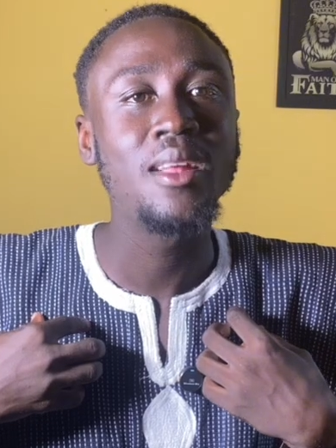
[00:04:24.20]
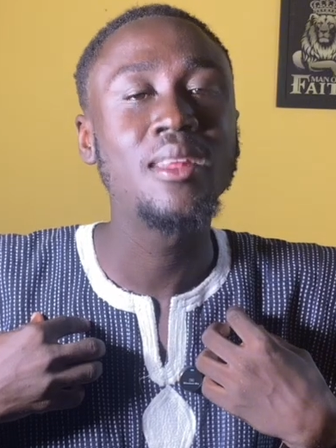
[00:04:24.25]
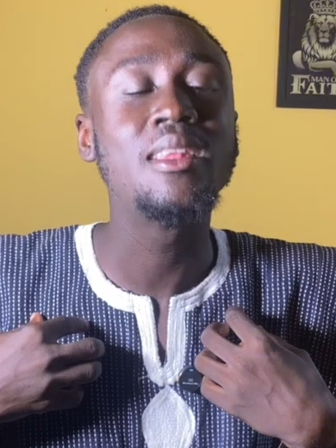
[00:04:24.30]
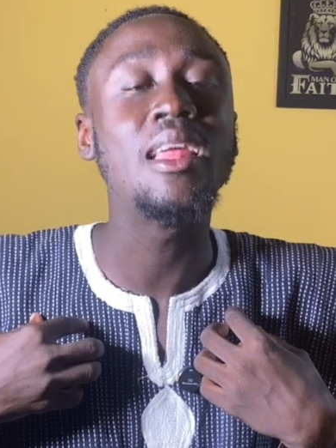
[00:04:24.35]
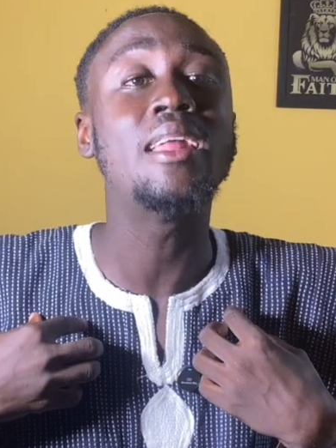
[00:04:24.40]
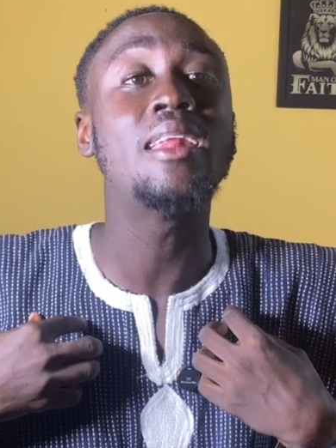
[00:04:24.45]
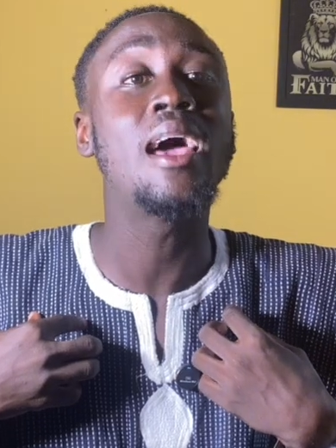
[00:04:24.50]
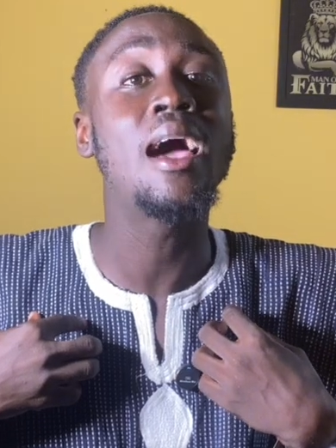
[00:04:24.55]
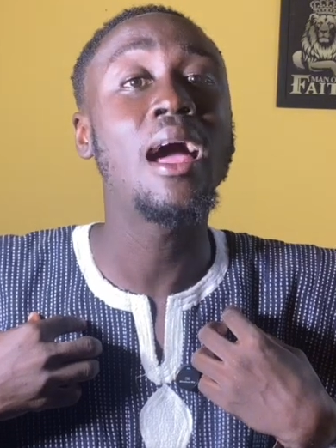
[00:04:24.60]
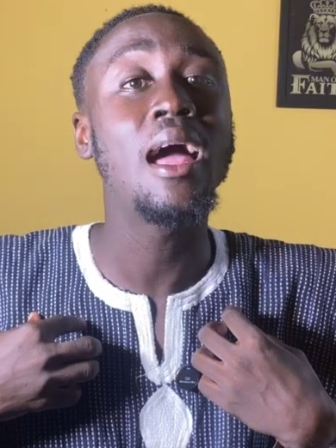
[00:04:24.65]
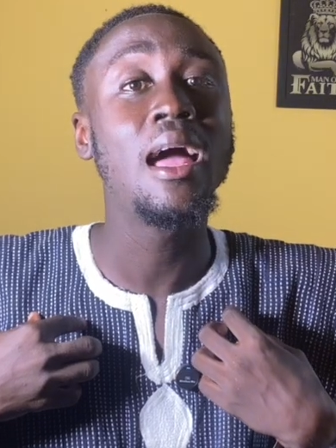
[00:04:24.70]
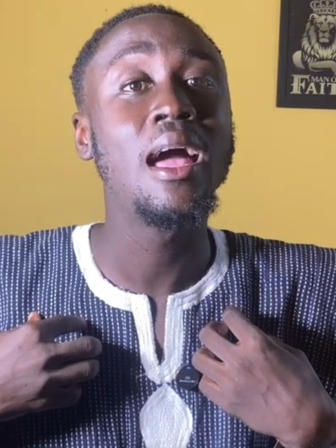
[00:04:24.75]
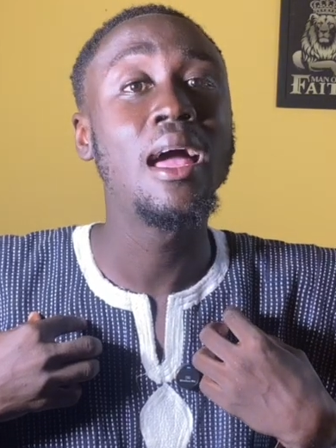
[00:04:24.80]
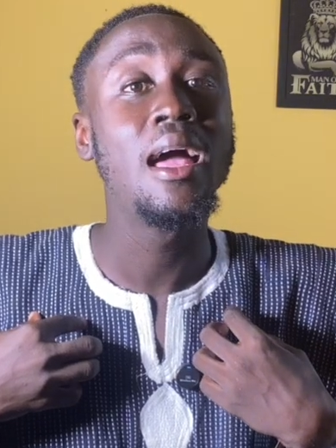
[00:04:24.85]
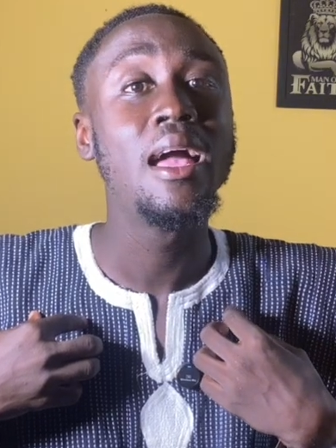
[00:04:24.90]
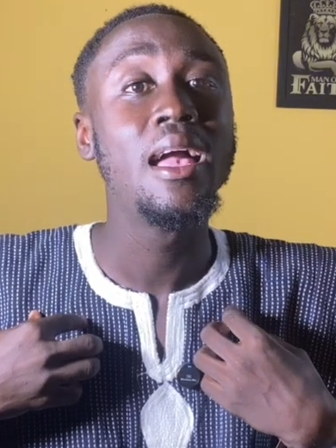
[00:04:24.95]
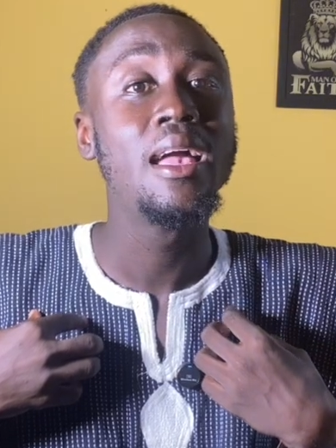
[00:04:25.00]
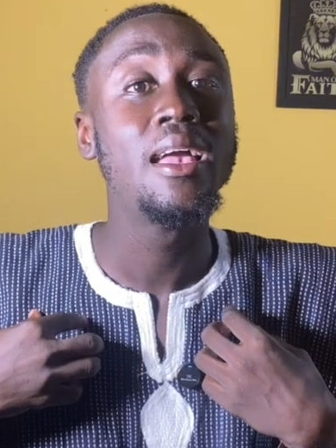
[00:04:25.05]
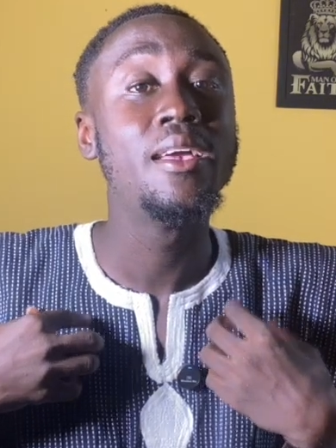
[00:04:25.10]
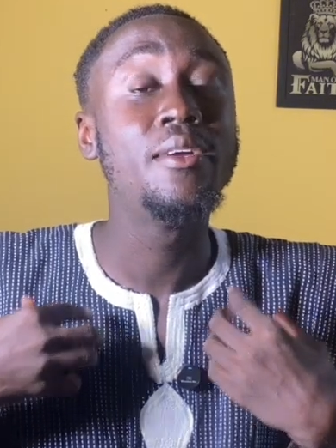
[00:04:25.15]
Nana,
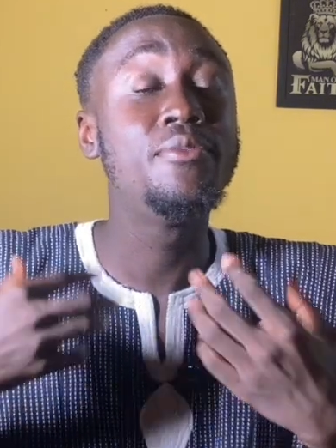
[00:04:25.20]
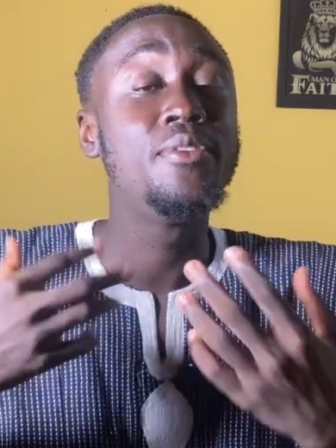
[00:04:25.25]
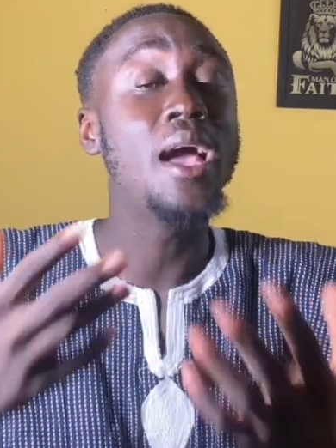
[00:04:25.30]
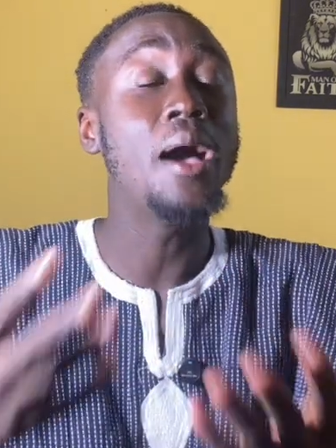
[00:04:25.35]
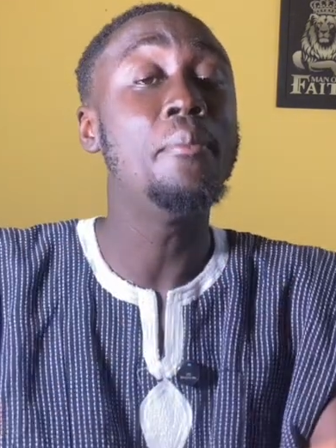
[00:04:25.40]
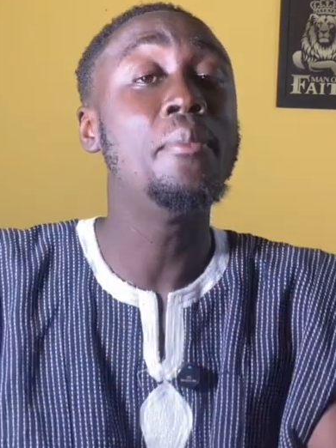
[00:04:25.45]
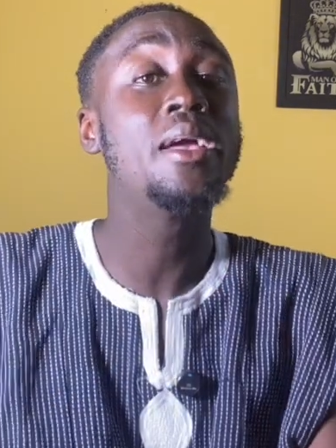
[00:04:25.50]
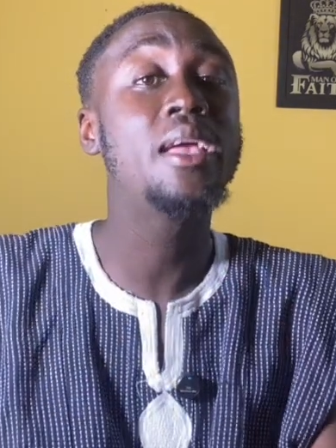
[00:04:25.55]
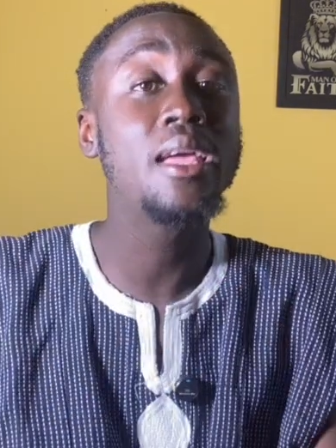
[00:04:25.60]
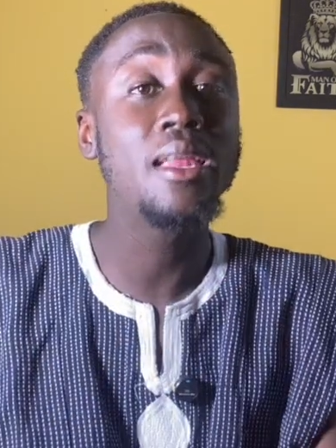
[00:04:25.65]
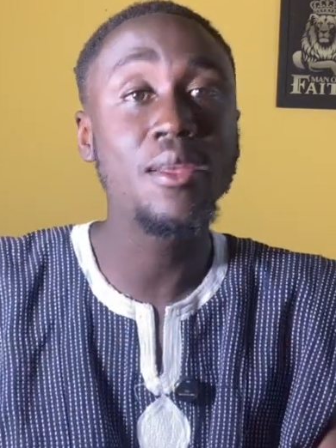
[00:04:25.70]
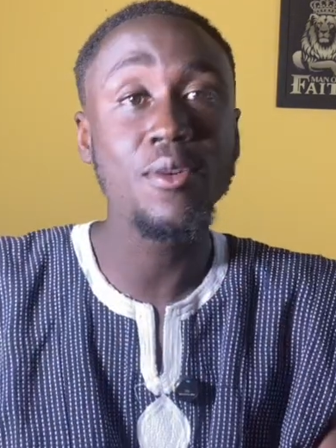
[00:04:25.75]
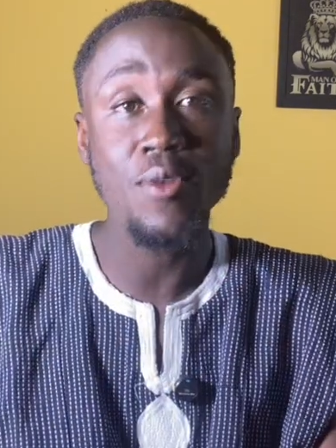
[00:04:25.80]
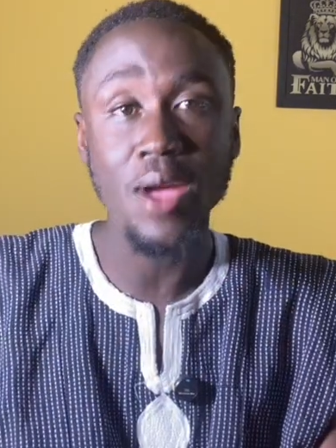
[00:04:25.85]
if you are making it